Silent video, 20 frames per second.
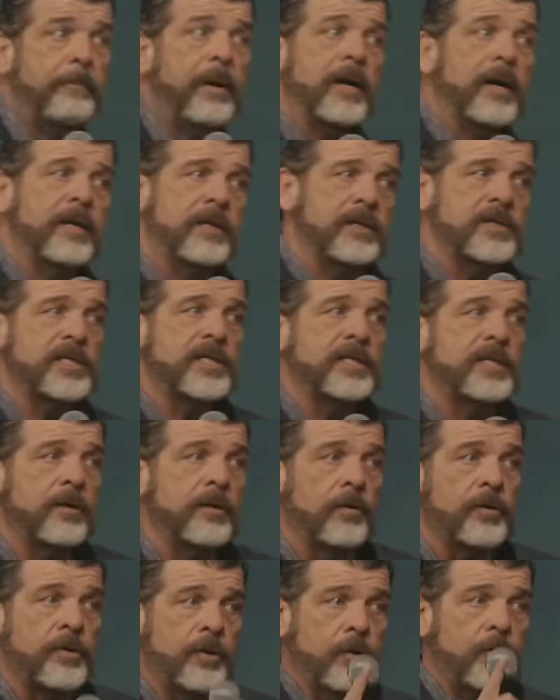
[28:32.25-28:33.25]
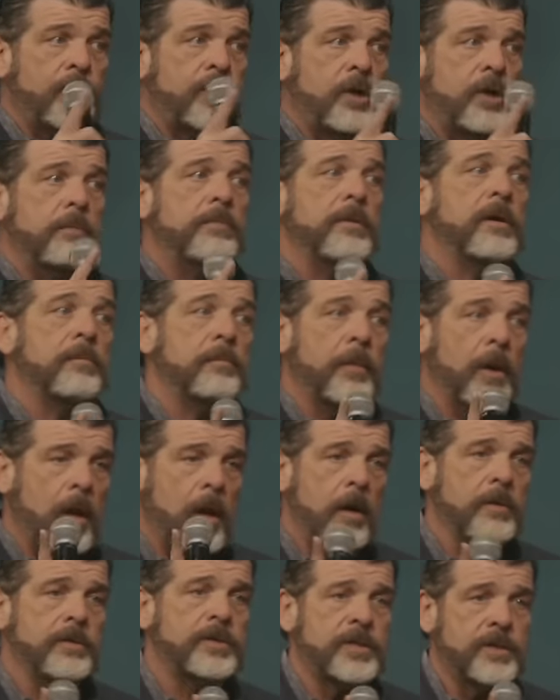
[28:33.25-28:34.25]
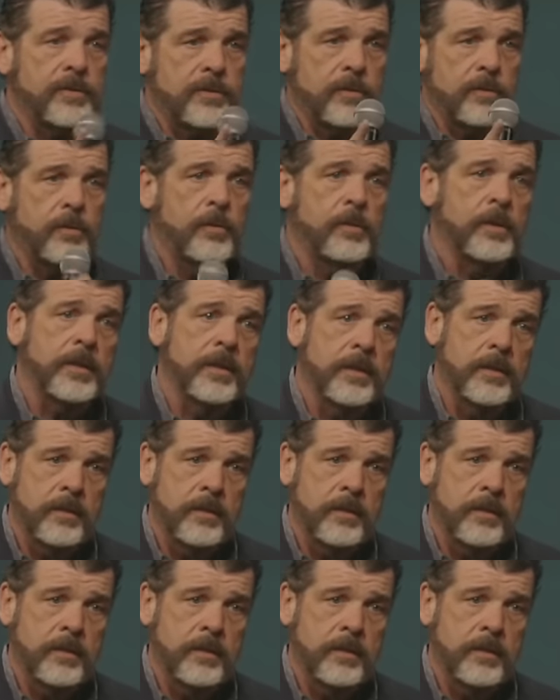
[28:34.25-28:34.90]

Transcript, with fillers: But here's the deal your cubit belongs to the Lord.